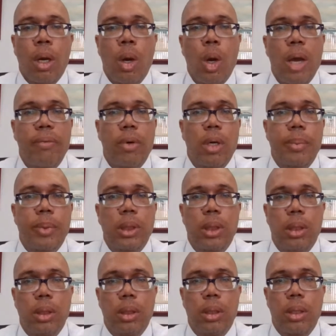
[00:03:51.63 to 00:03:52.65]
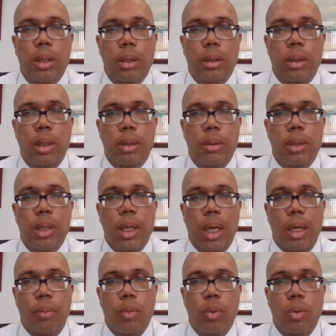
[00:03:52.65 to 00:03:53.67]
However, up until this
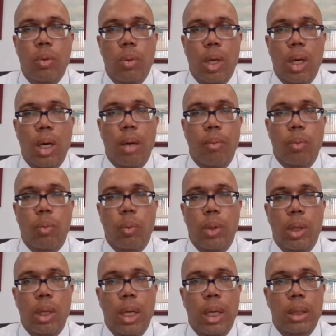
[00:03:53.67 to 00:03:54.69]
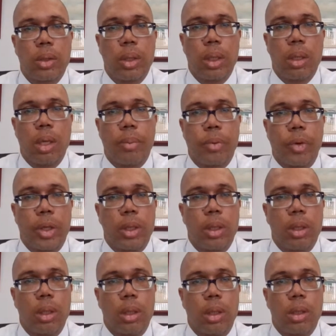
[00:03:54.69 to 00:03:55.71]
time, we are actually
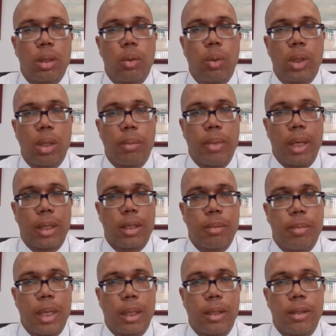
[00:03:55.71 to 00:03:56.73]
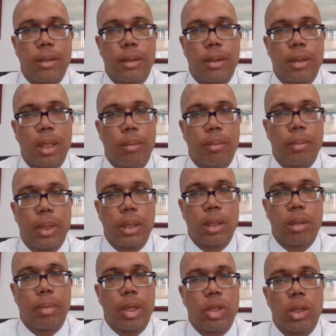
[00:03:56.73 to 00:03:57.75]
operating on the Scotiabank's banking system,
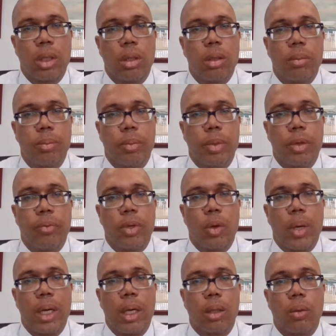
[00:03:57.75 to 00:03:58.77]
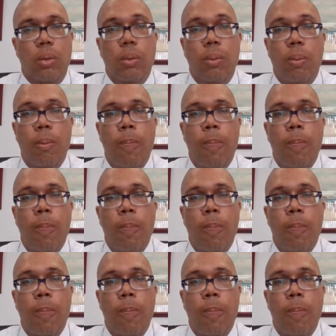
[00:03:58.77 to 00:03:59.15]
as you mentioned briefly a while ago.